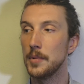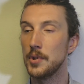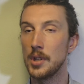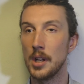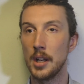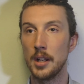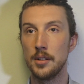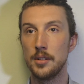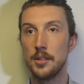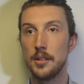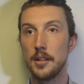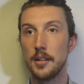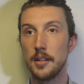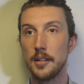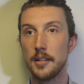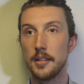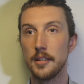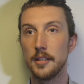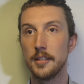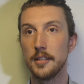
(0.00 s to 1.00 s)
judged.
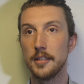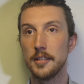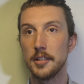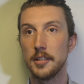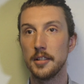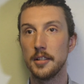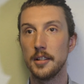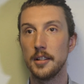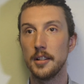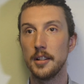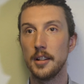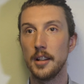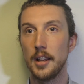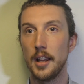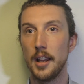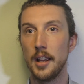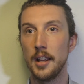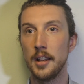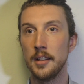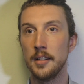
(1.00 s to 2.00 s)
Mm.
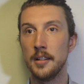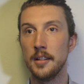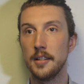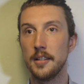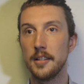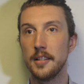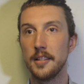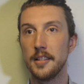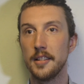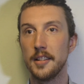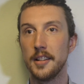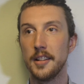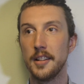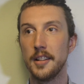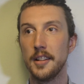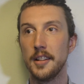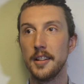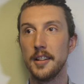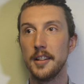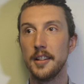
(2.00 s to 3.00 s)
And
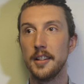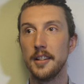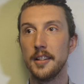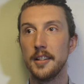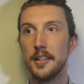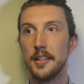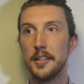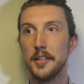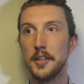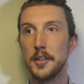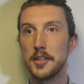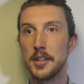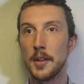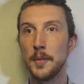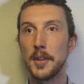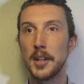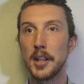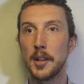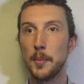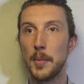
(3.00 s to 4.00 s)
there's
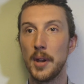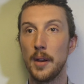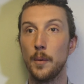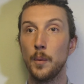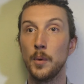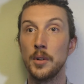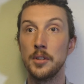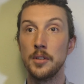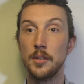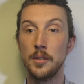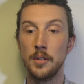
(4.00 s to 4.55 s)
something about when